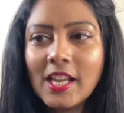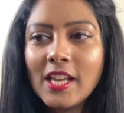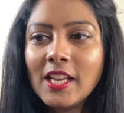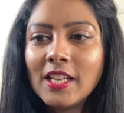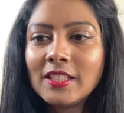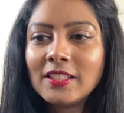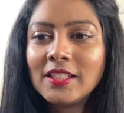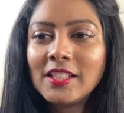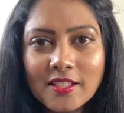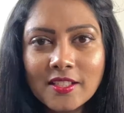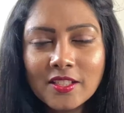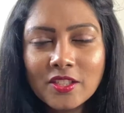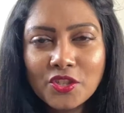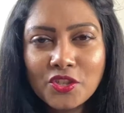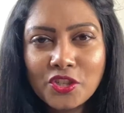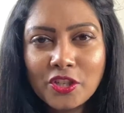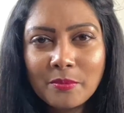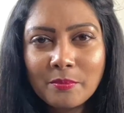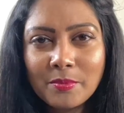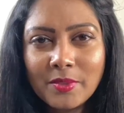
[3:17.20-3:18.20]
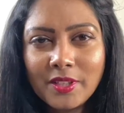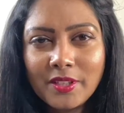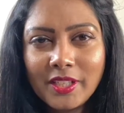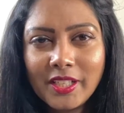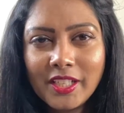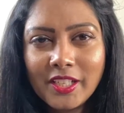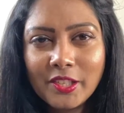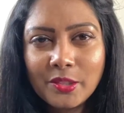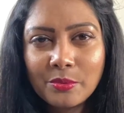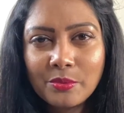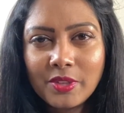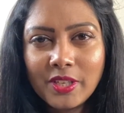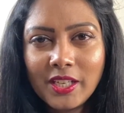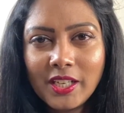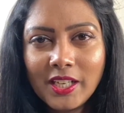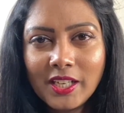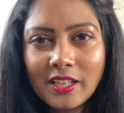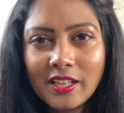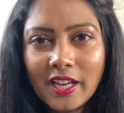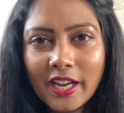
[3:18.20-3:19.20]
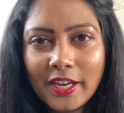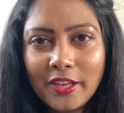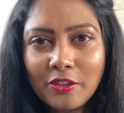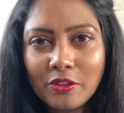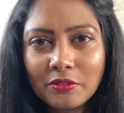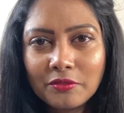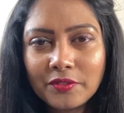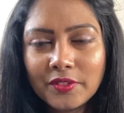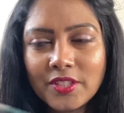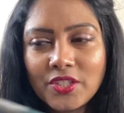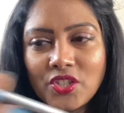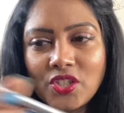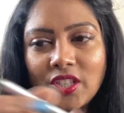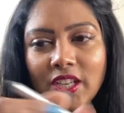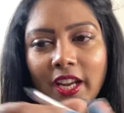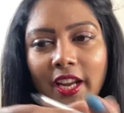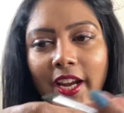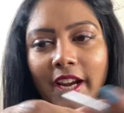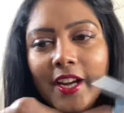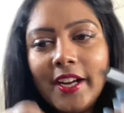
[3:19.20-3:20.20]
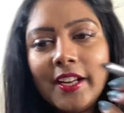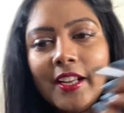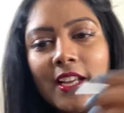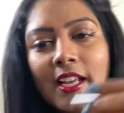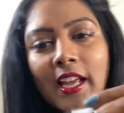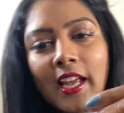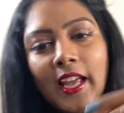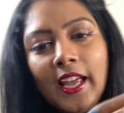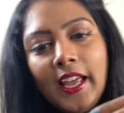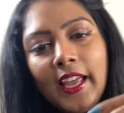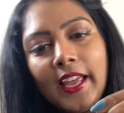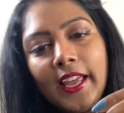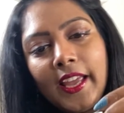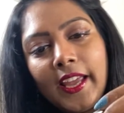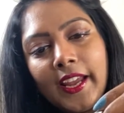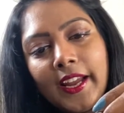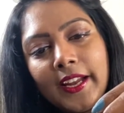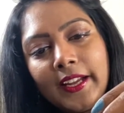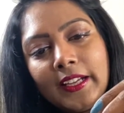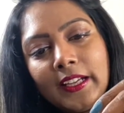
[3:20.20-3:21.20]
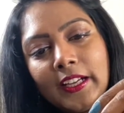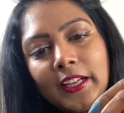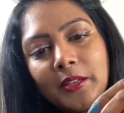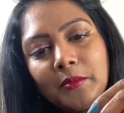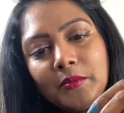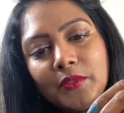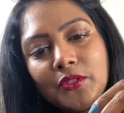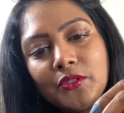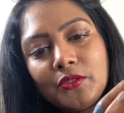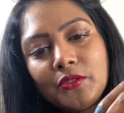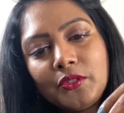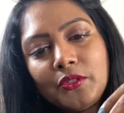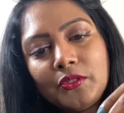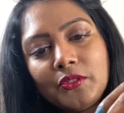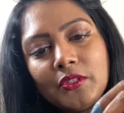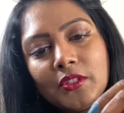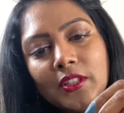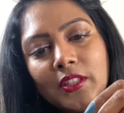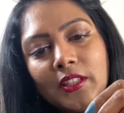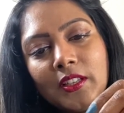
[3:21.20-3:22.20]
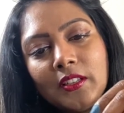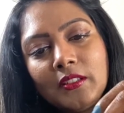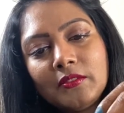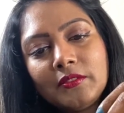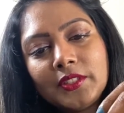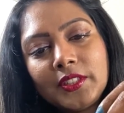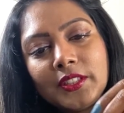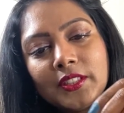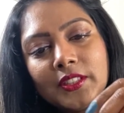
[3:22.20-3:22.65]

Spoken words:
This is a shimmery green kind of a shade, and let me show you all how it